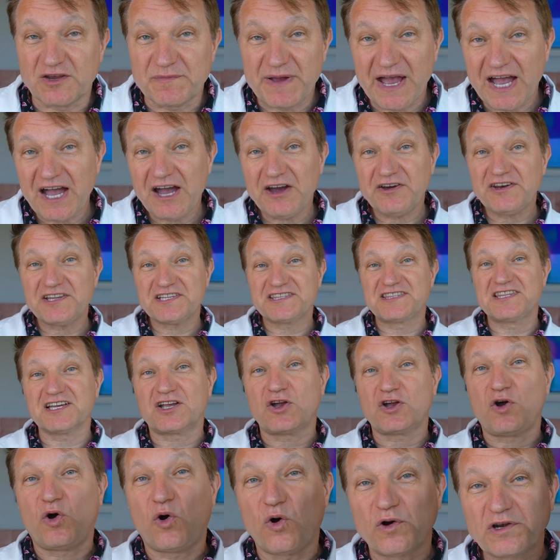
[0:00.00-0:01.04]
But how does the
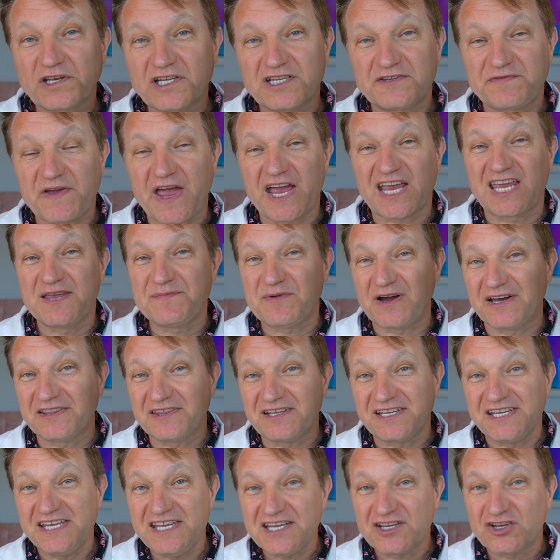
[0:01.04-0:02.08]
cordless vacuum on the
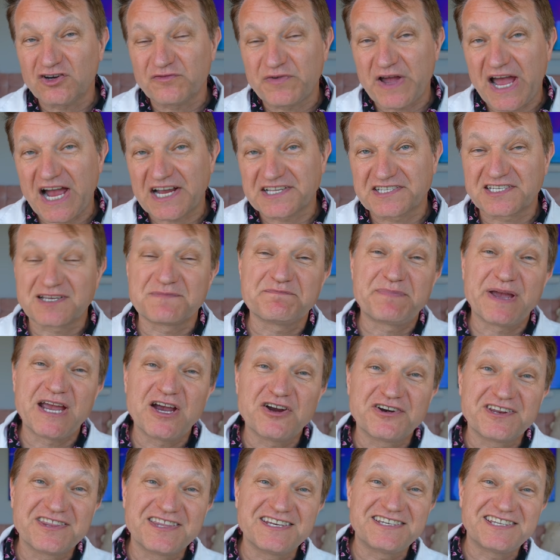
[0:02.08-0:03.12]
Ecovacs compare
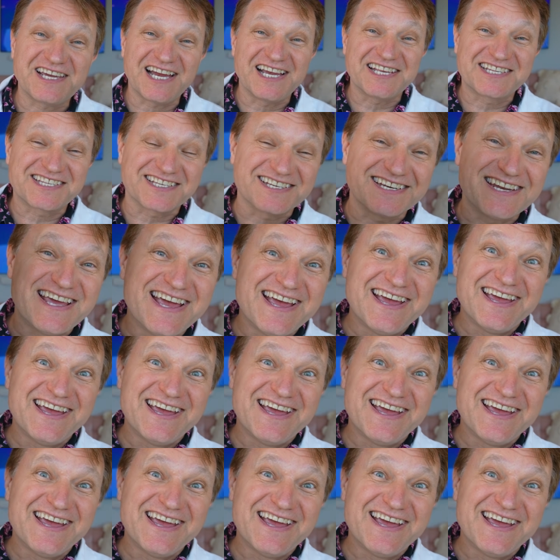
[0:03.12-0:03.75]
to the Dyson